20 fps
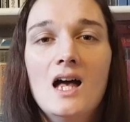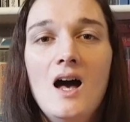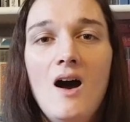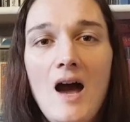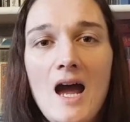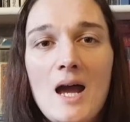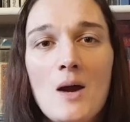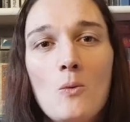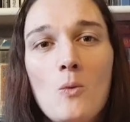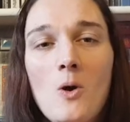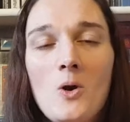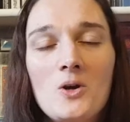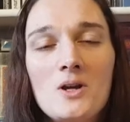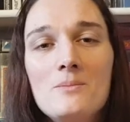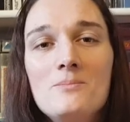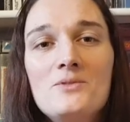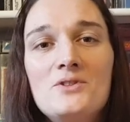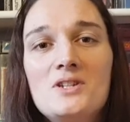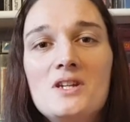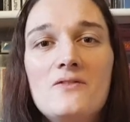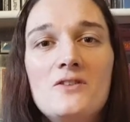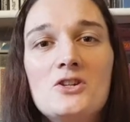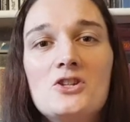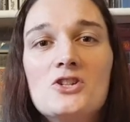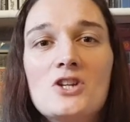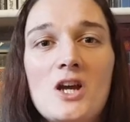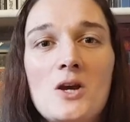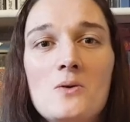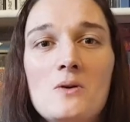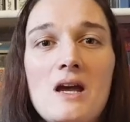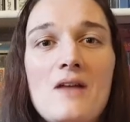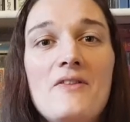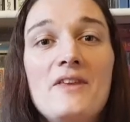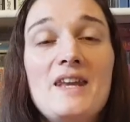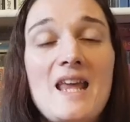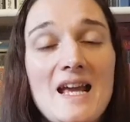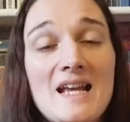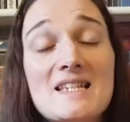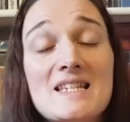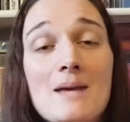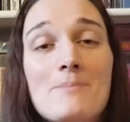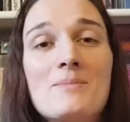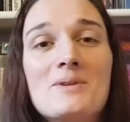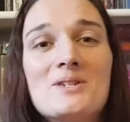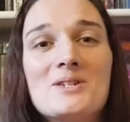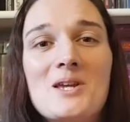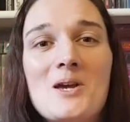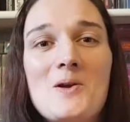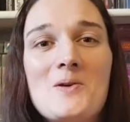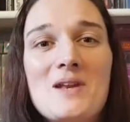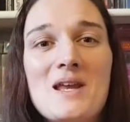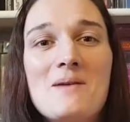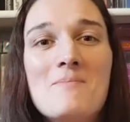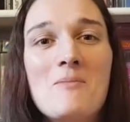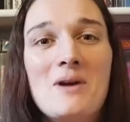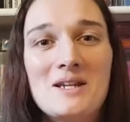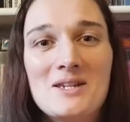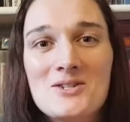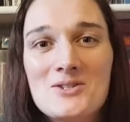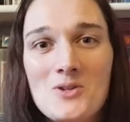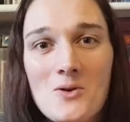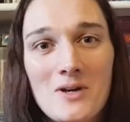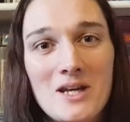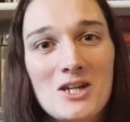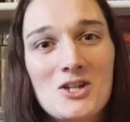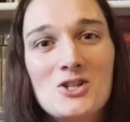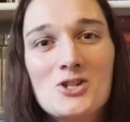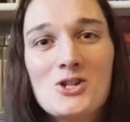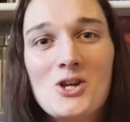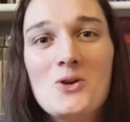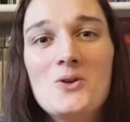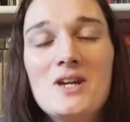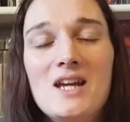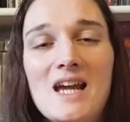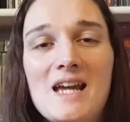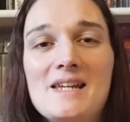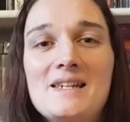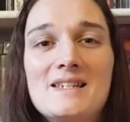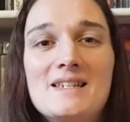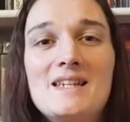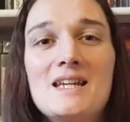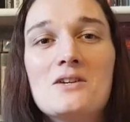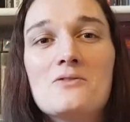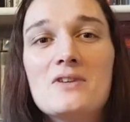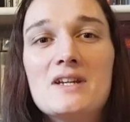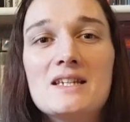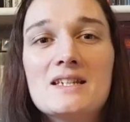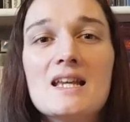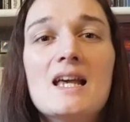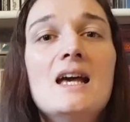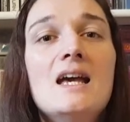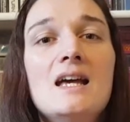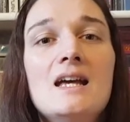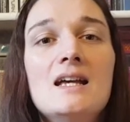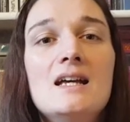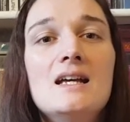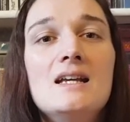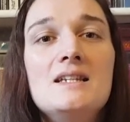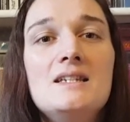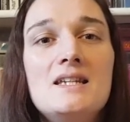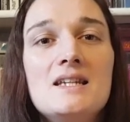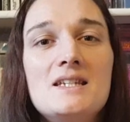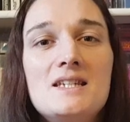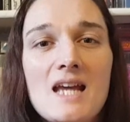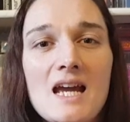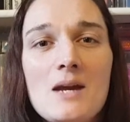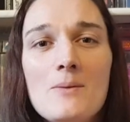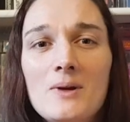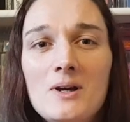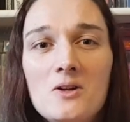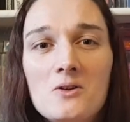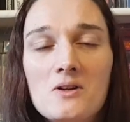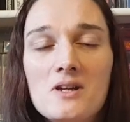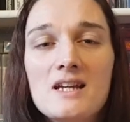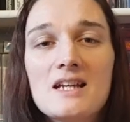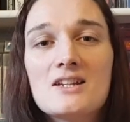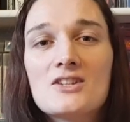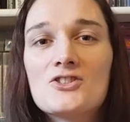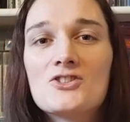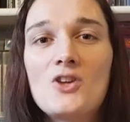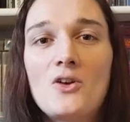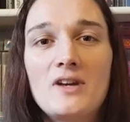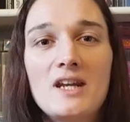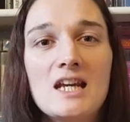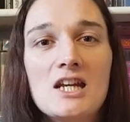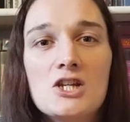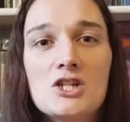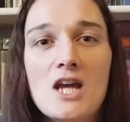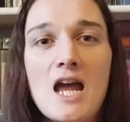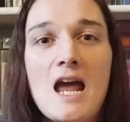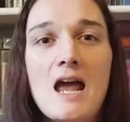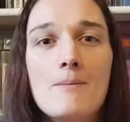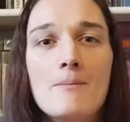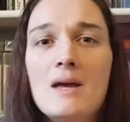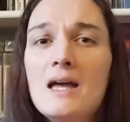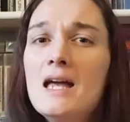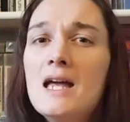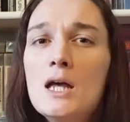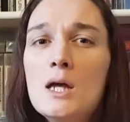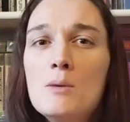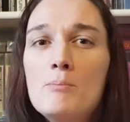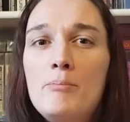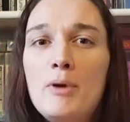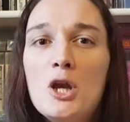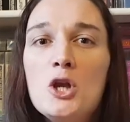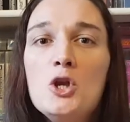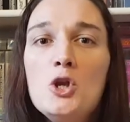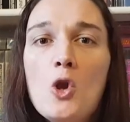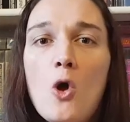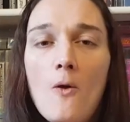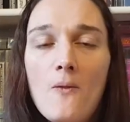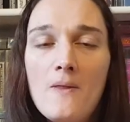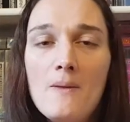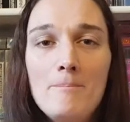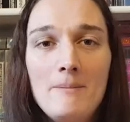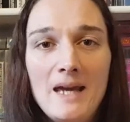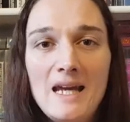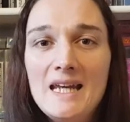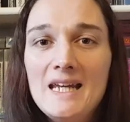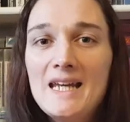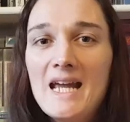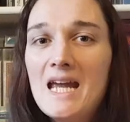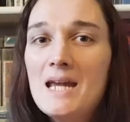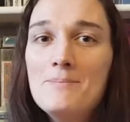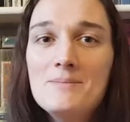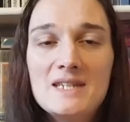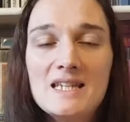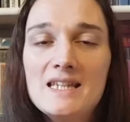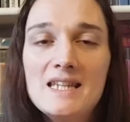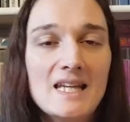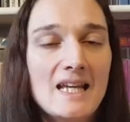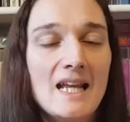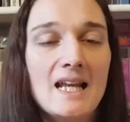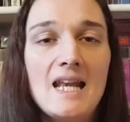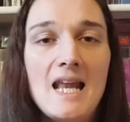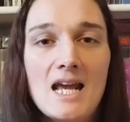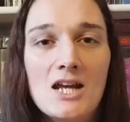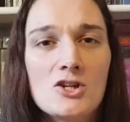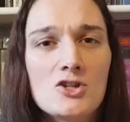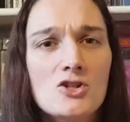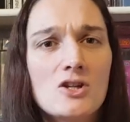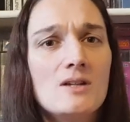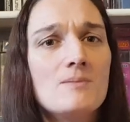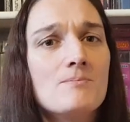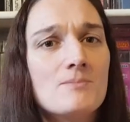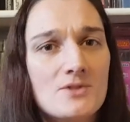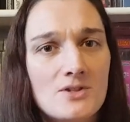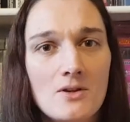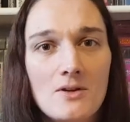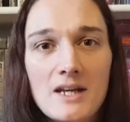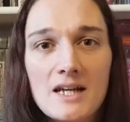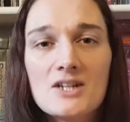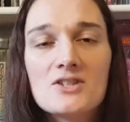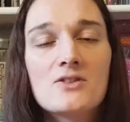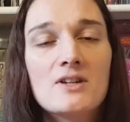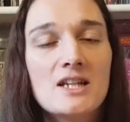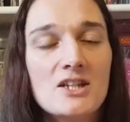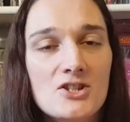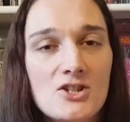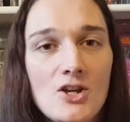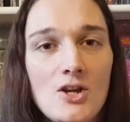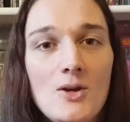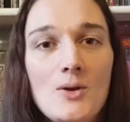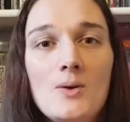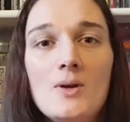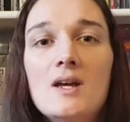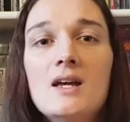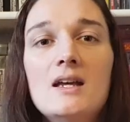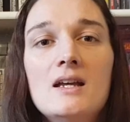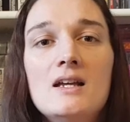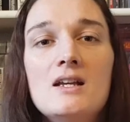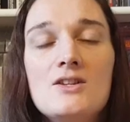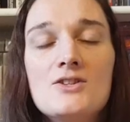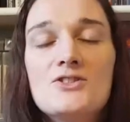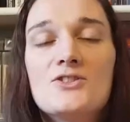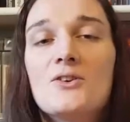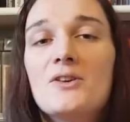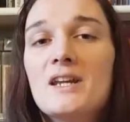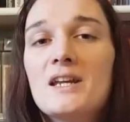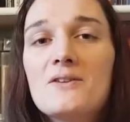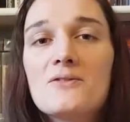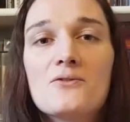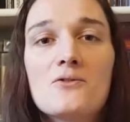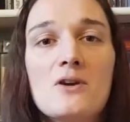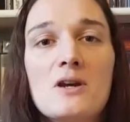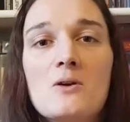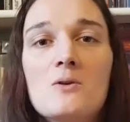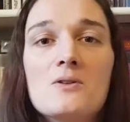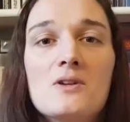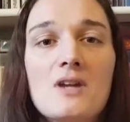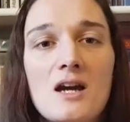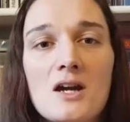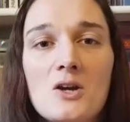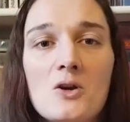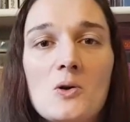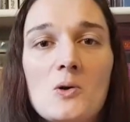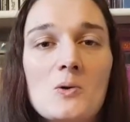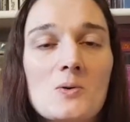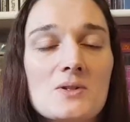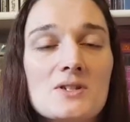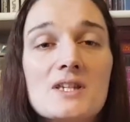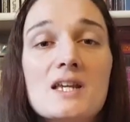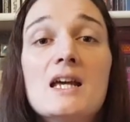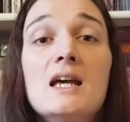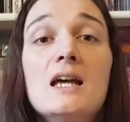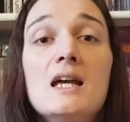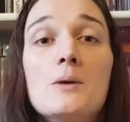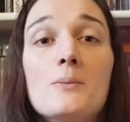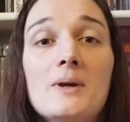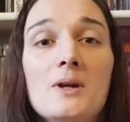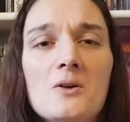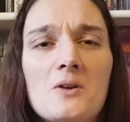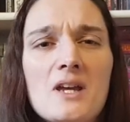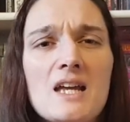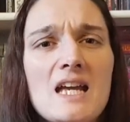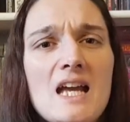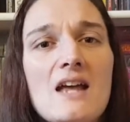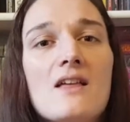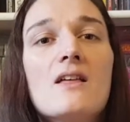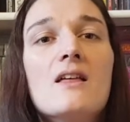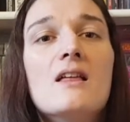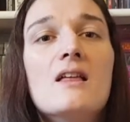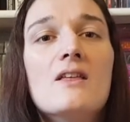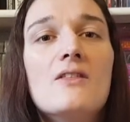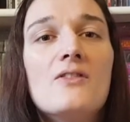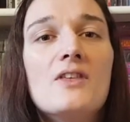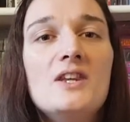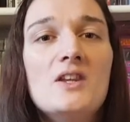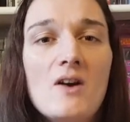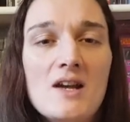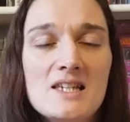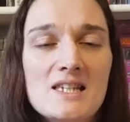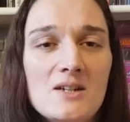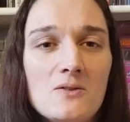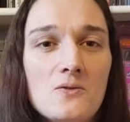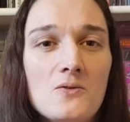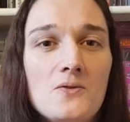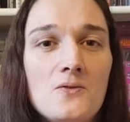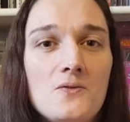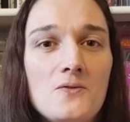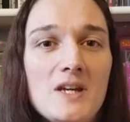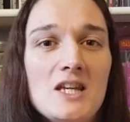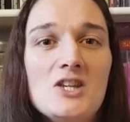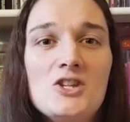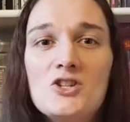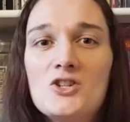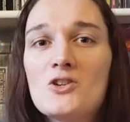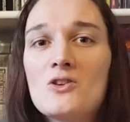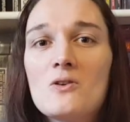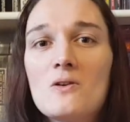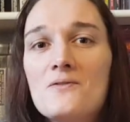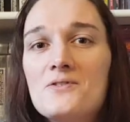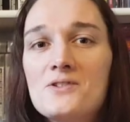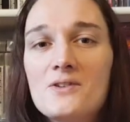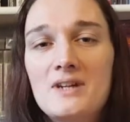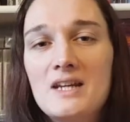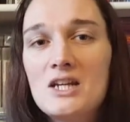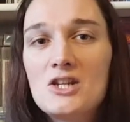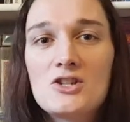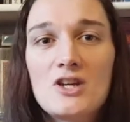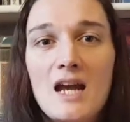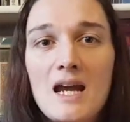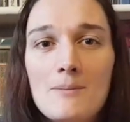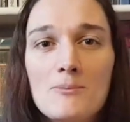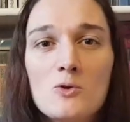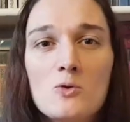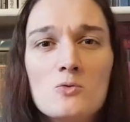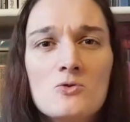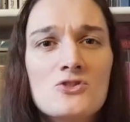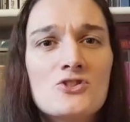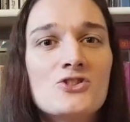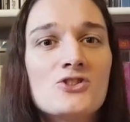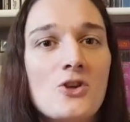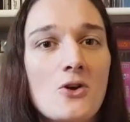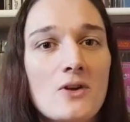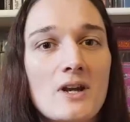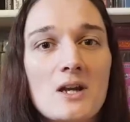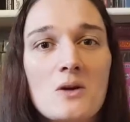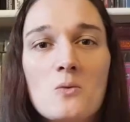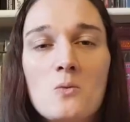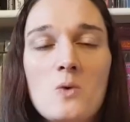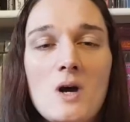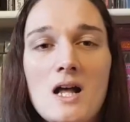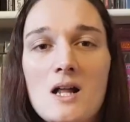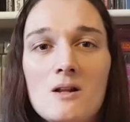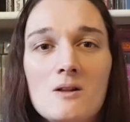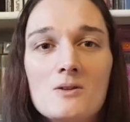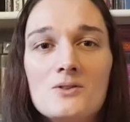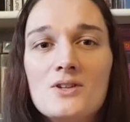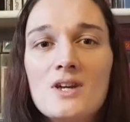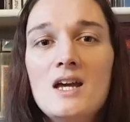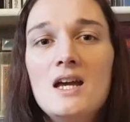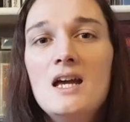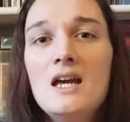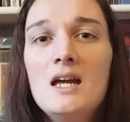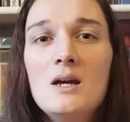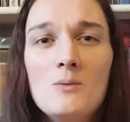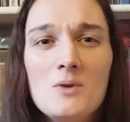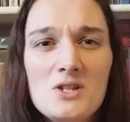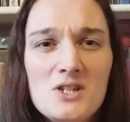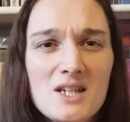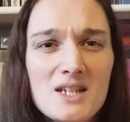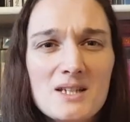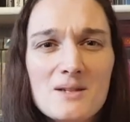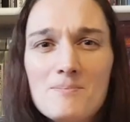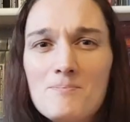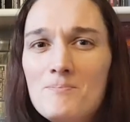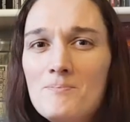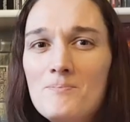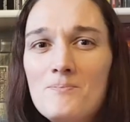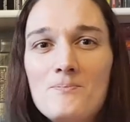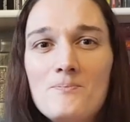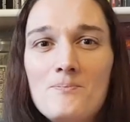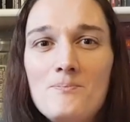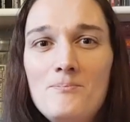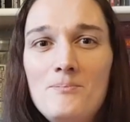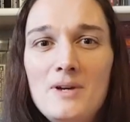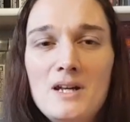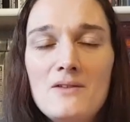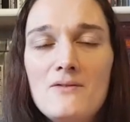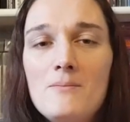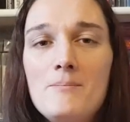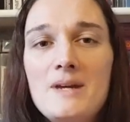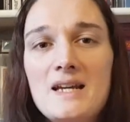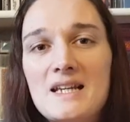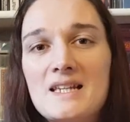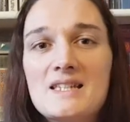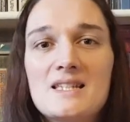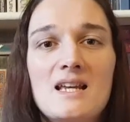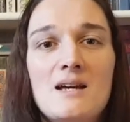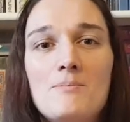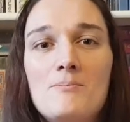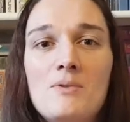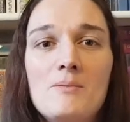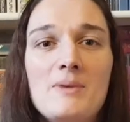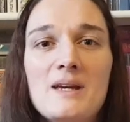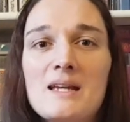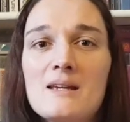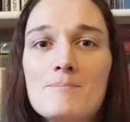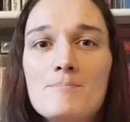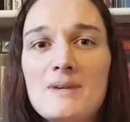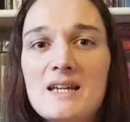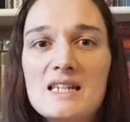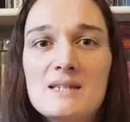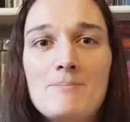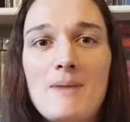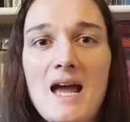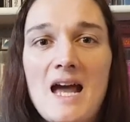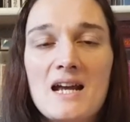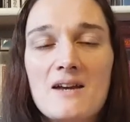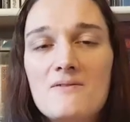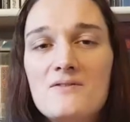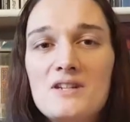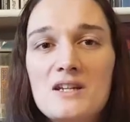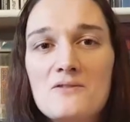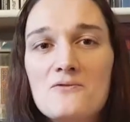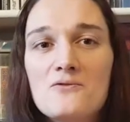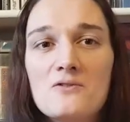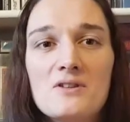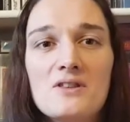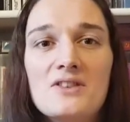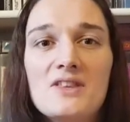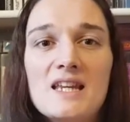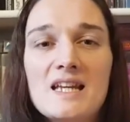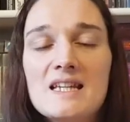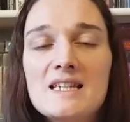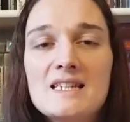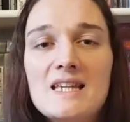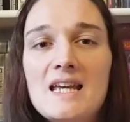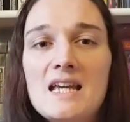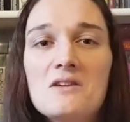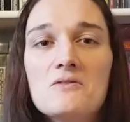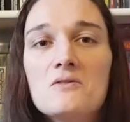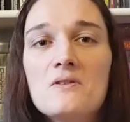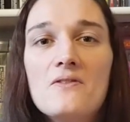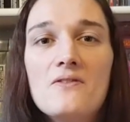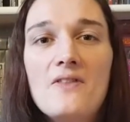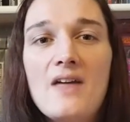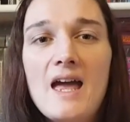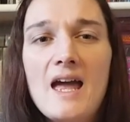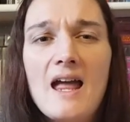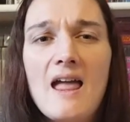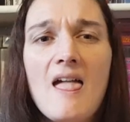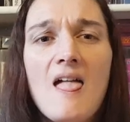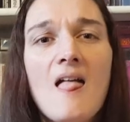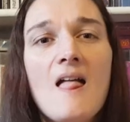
Hi, welcome to the show and the next episode in my Sonic Showcase series. Today we're looking at Sonic Jam, but not the main games in the collection Sonic, Sonic 2, Sonic 3, or Knuckles. We're looking at the nice little feature of Sonic Jam called Sonic World, which is a bit of a mix up, a big mixed bag of different things here and there.